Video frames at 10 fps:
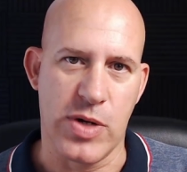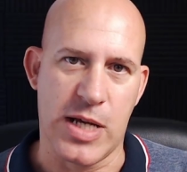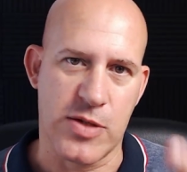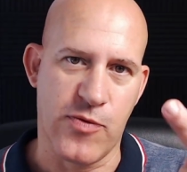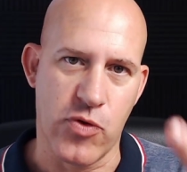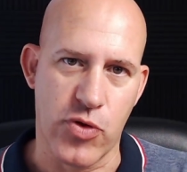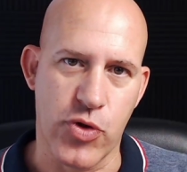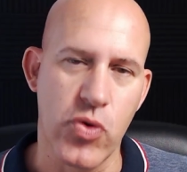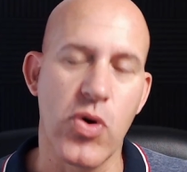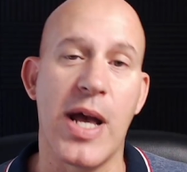ask for
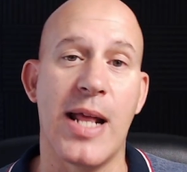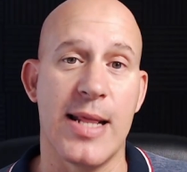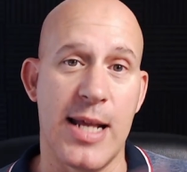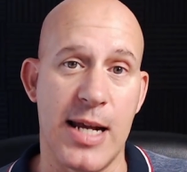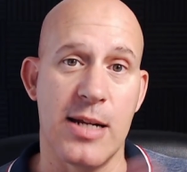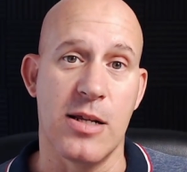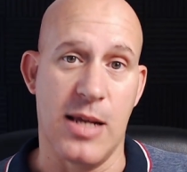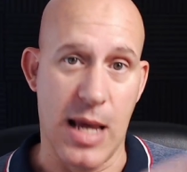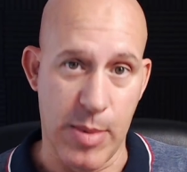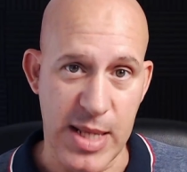two, and then
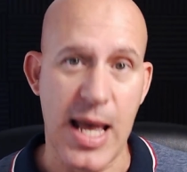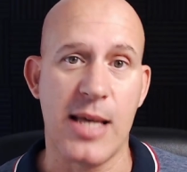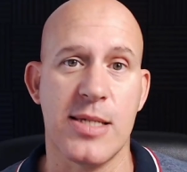A/B test